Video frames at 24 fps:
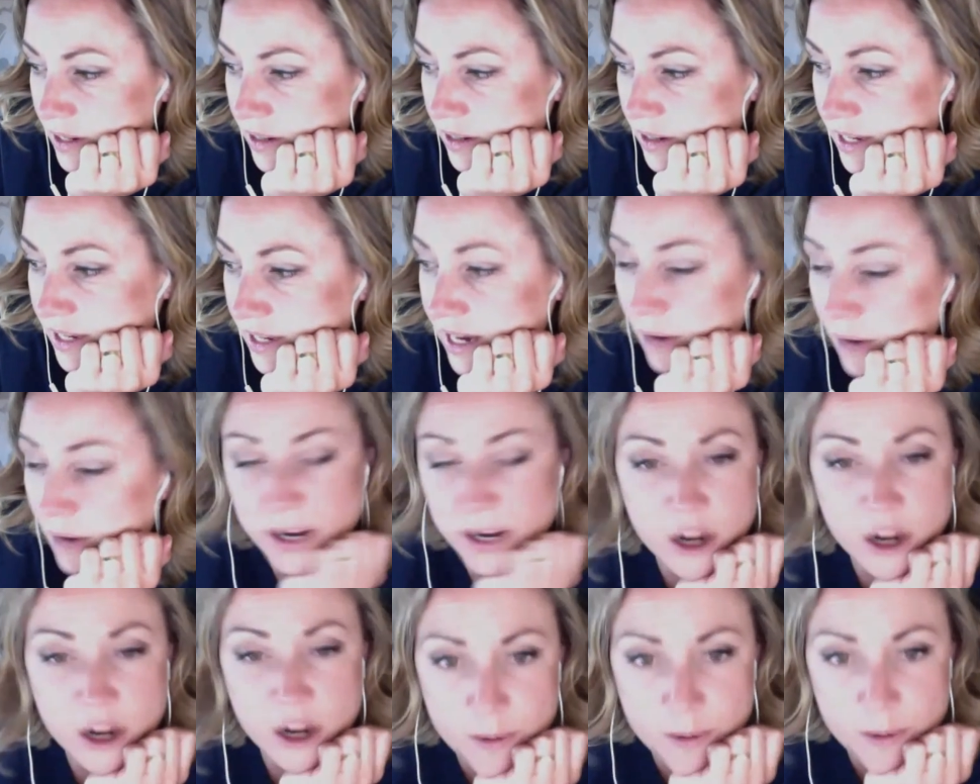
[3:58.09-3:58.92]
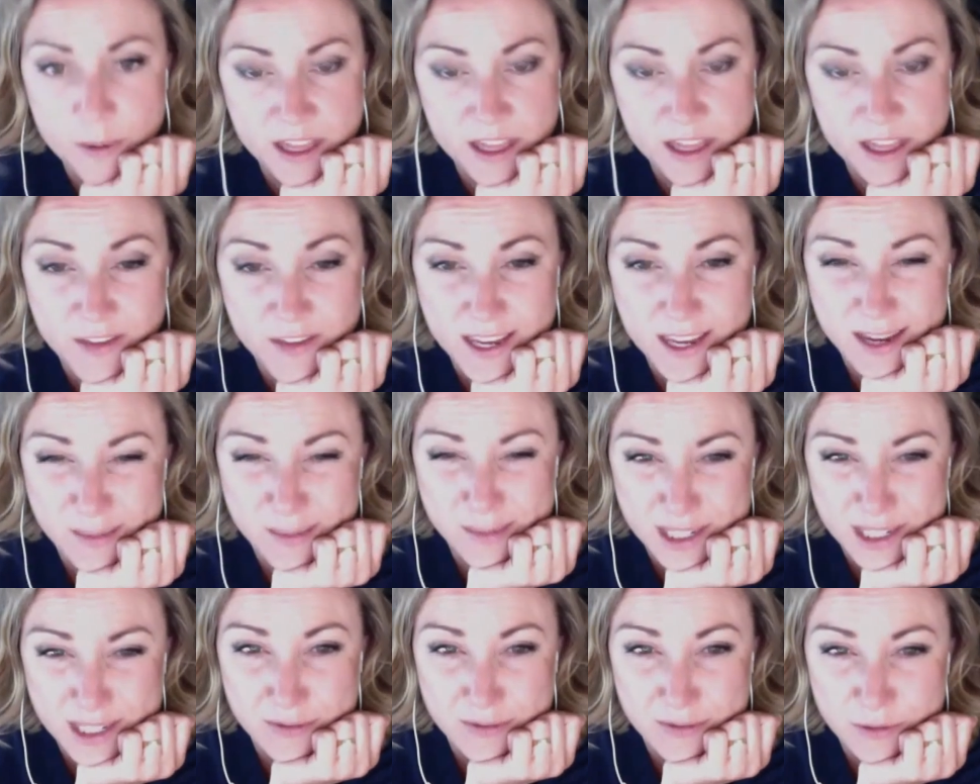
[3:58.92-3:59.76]
Yeah, when I open it in the VM
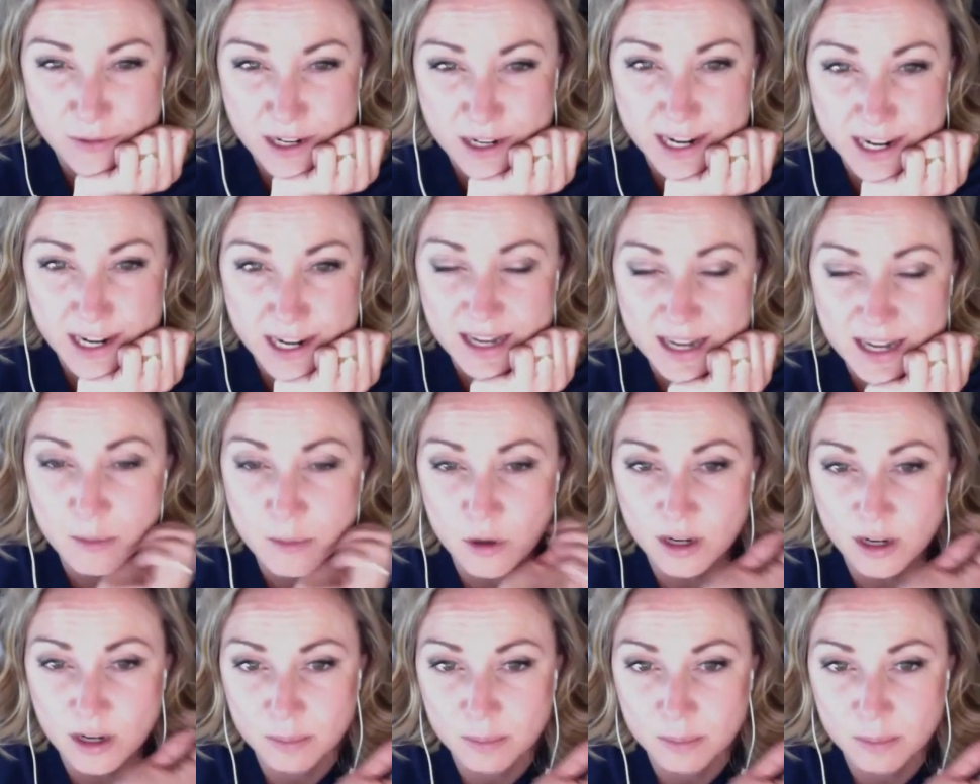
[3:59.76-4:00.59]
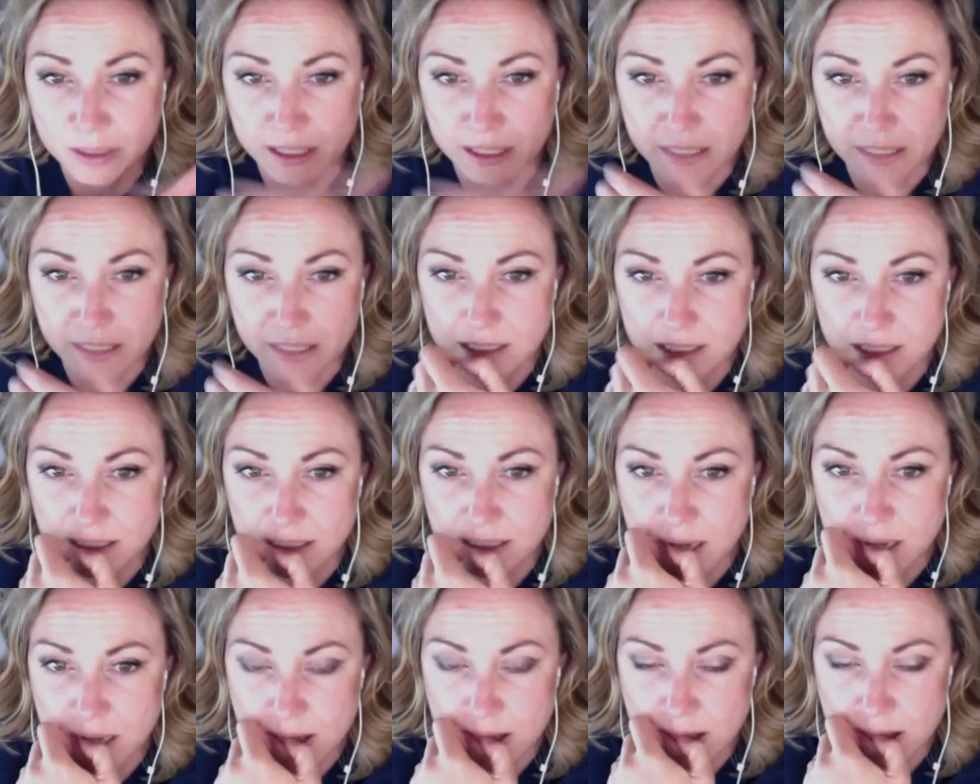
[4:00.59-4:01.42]
software, I get a more complete
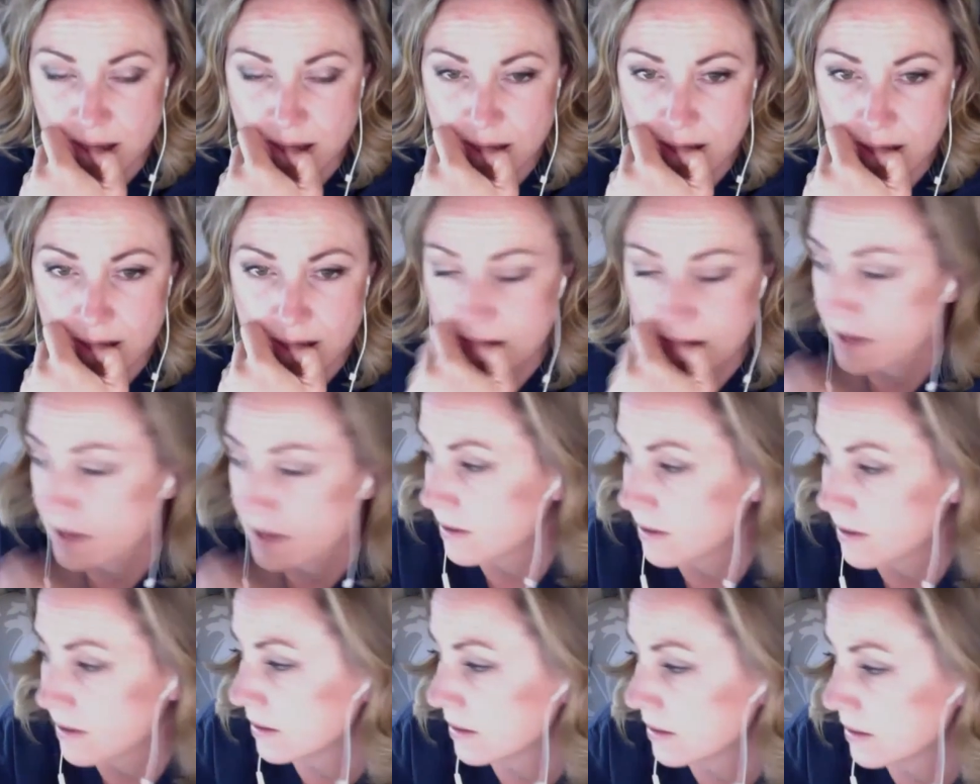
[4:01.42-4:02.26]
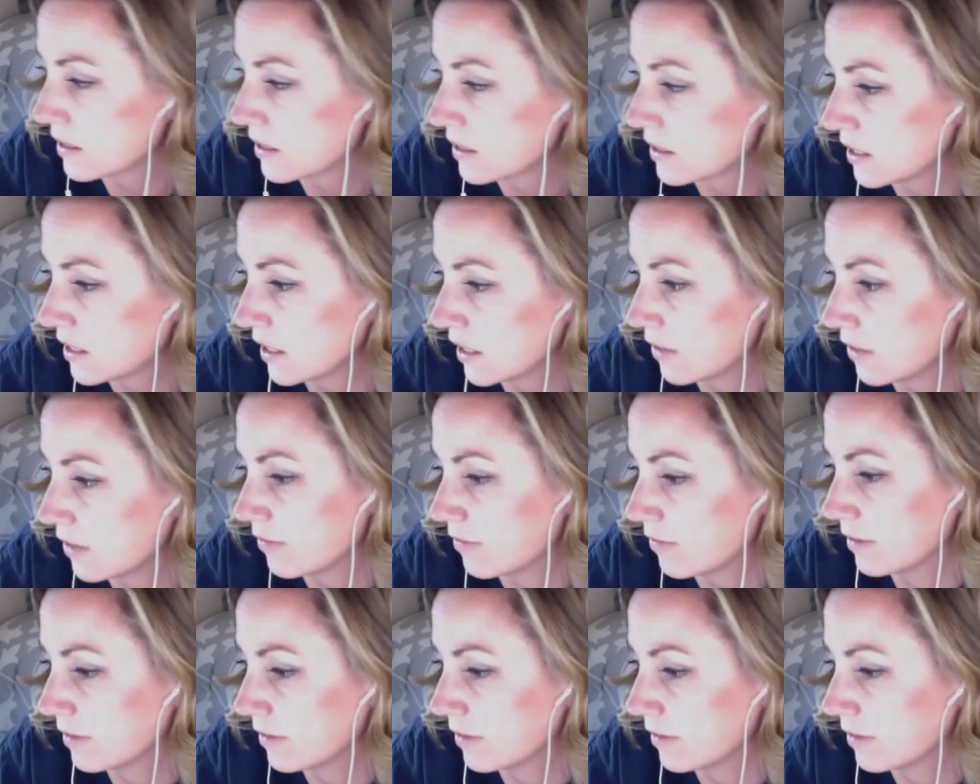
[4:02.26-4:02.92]
stuff.